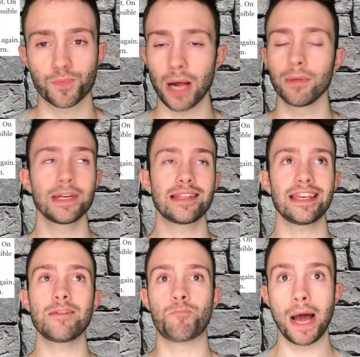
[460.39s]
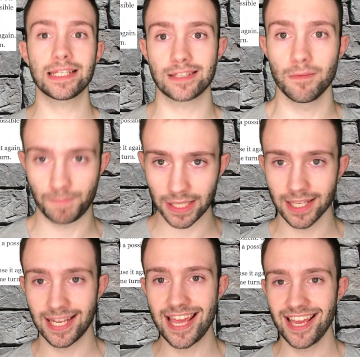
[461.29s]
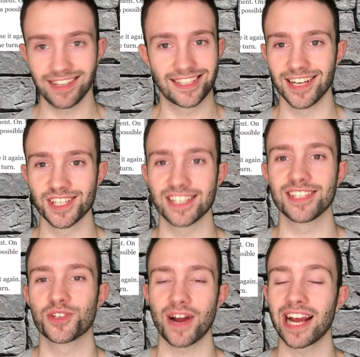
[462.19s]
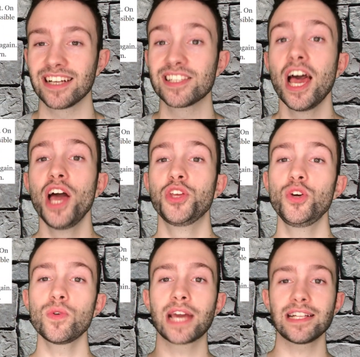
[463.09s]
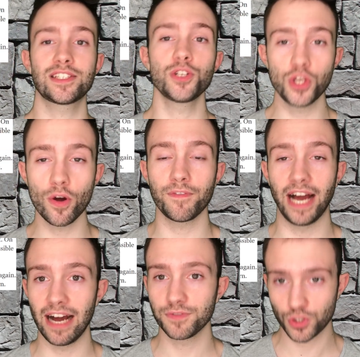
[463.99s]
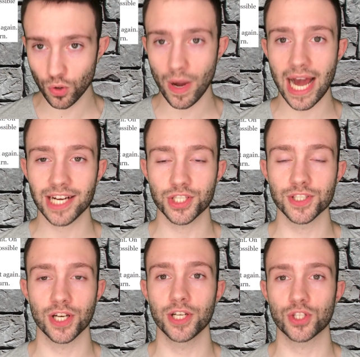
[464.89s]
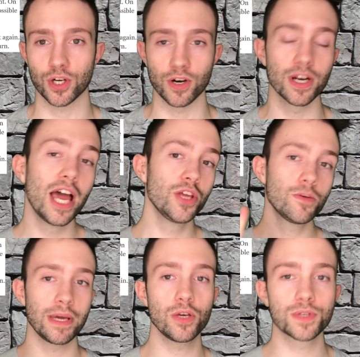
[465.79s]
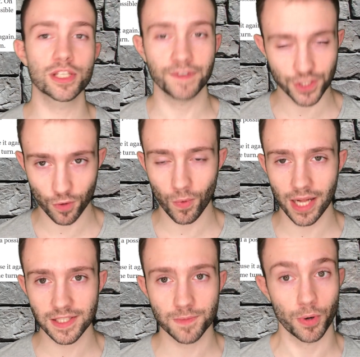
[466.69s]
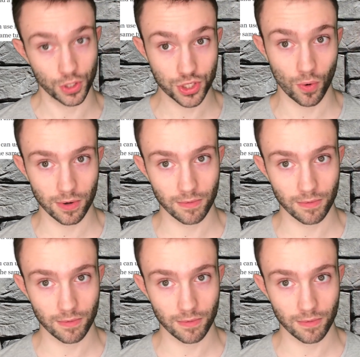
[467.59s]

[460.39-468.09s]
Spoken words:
probably the best ability in Dungeons and Dragons. You have 2 actions on a turn. You may use this feature once per short